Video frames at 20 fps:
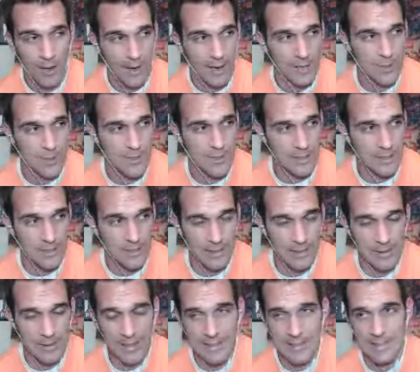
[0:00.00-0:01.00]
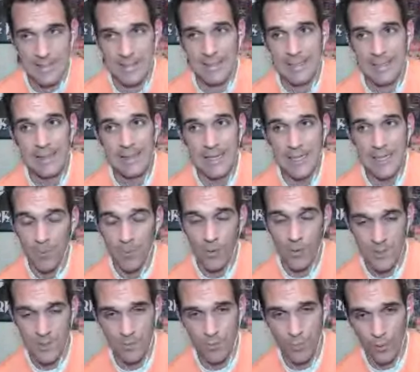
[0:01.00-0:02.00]
I just think that that's like the
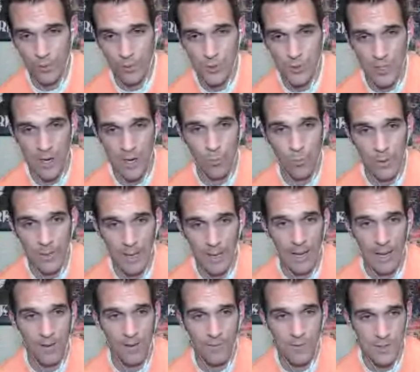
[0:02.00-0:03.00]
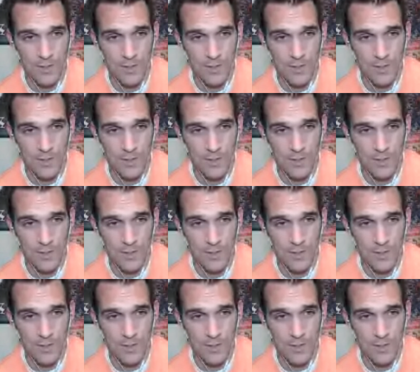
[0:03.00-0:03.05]
most important job we have,